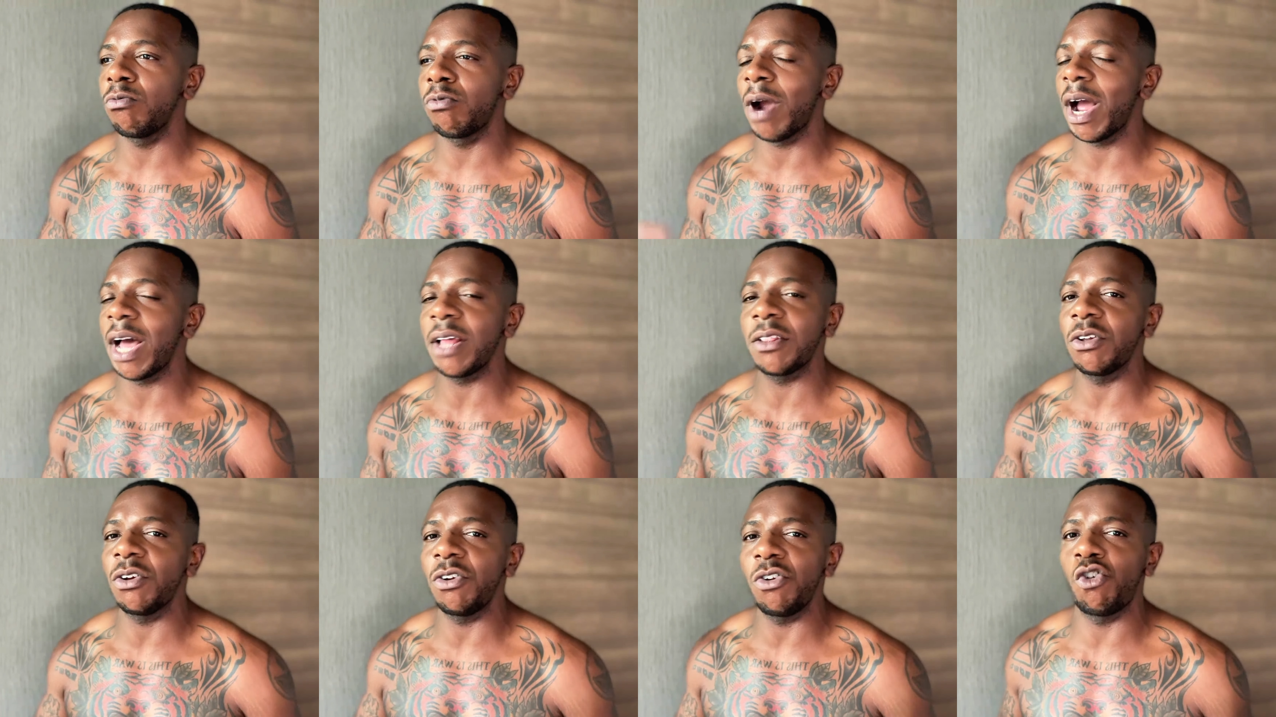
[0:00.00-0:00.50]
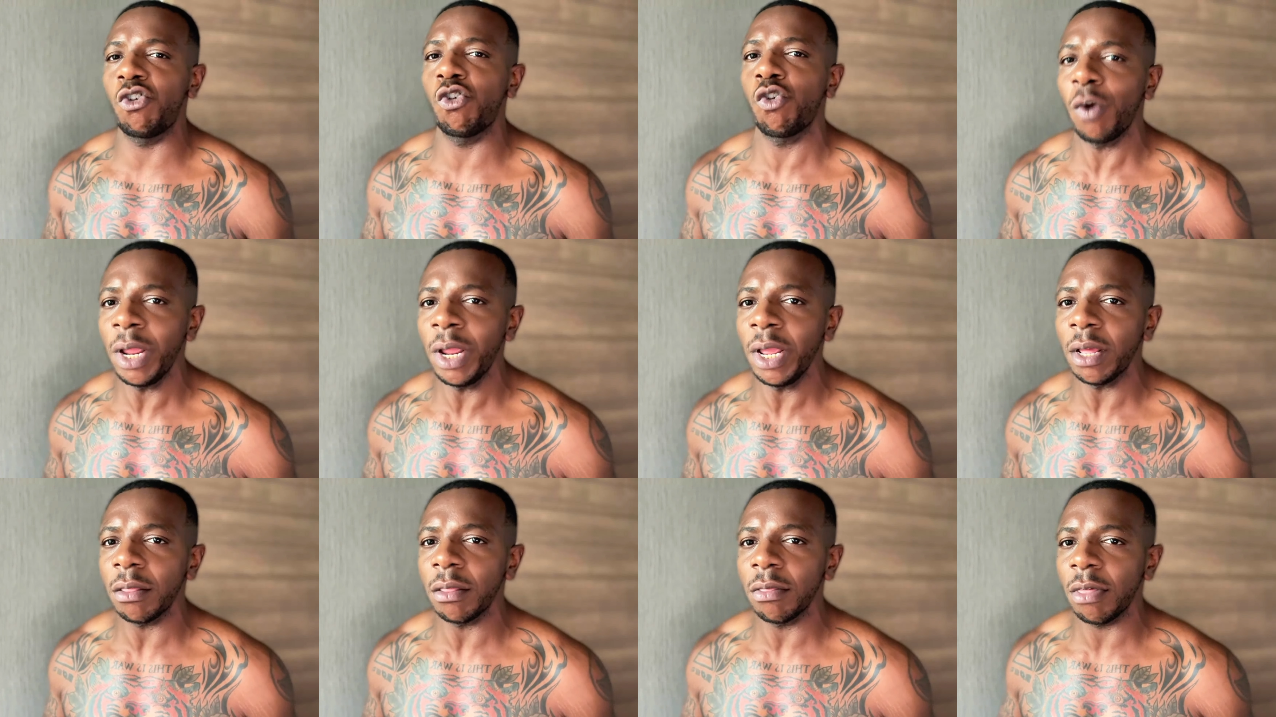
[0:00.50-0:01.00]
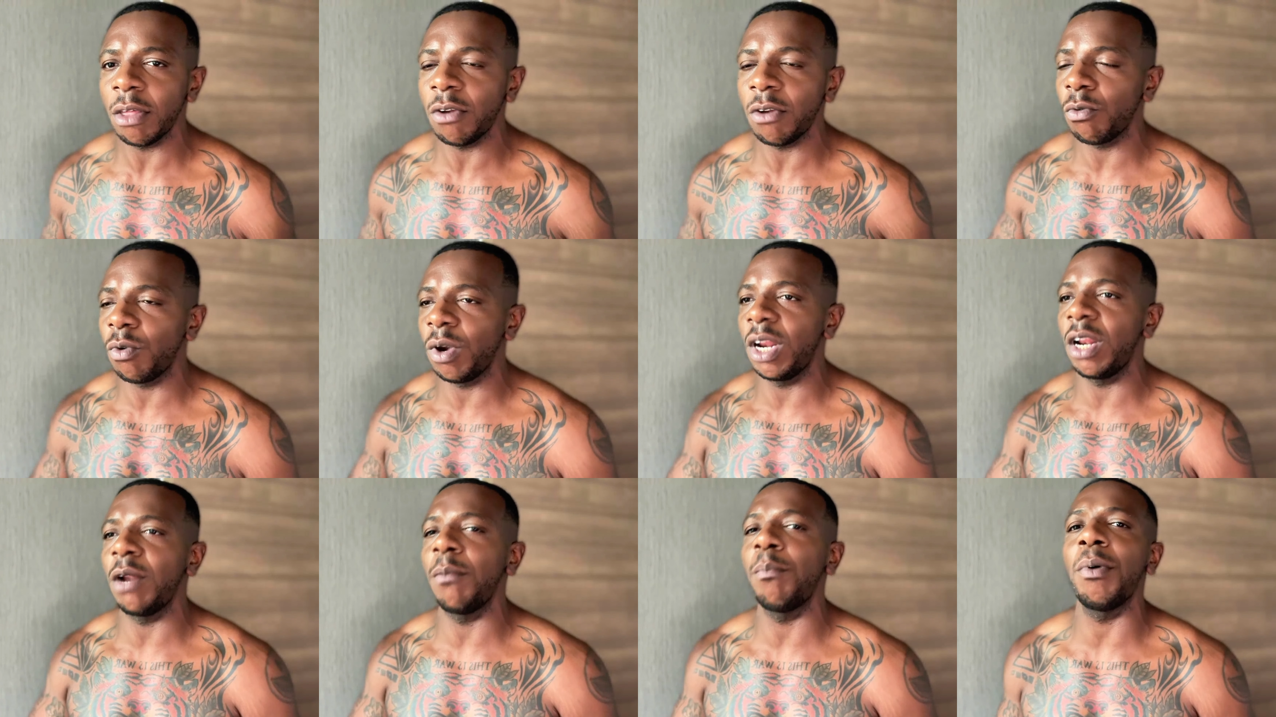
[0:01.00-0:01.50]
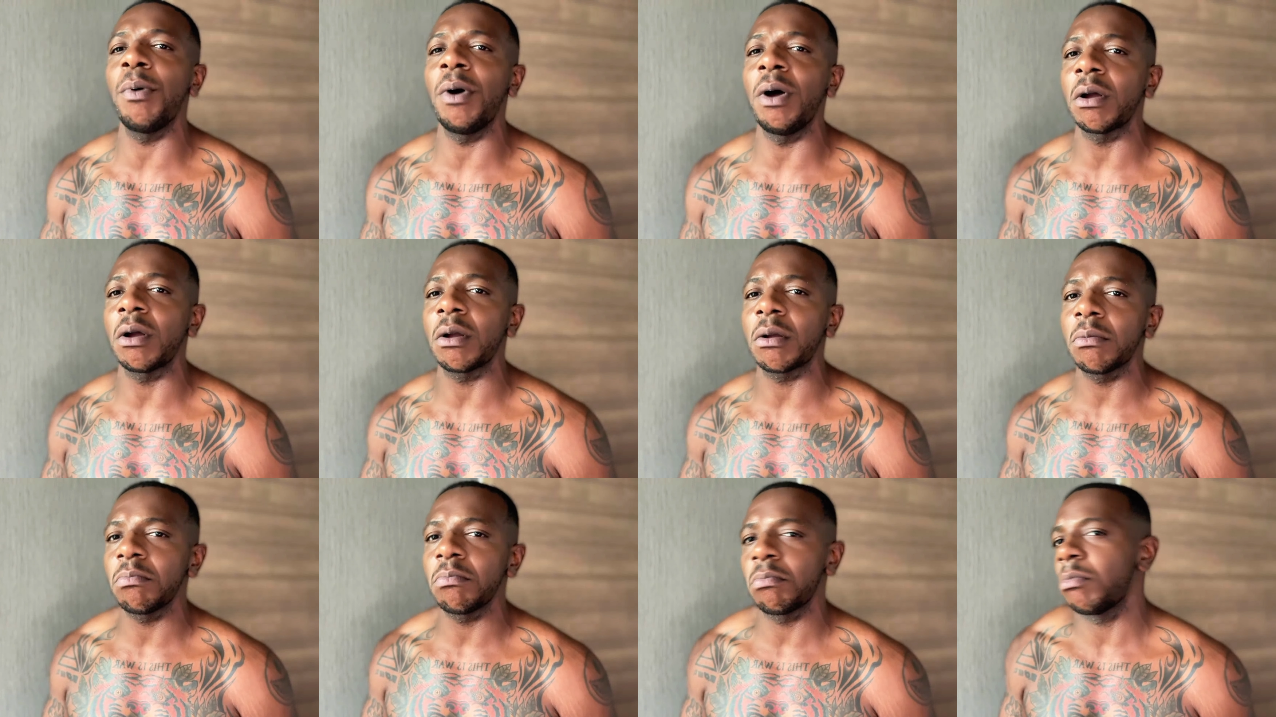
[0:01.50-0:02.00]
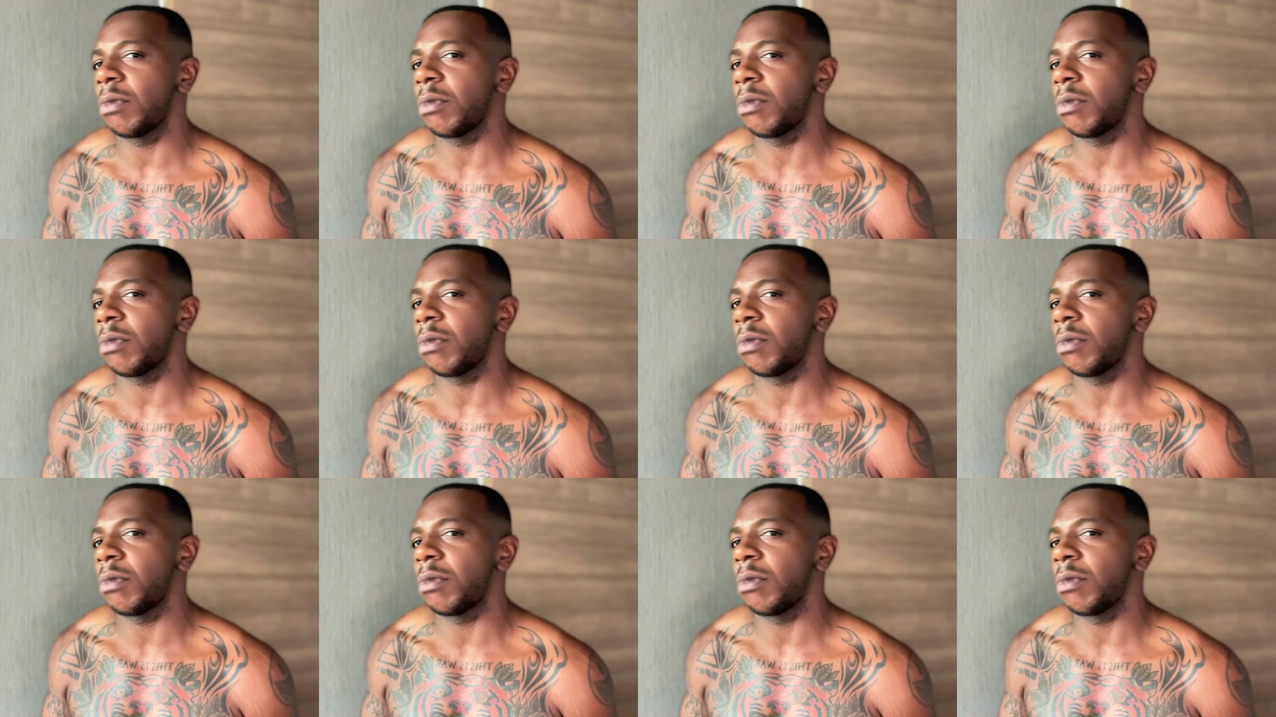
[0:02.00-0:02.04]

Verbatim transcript: rather drink than read a book.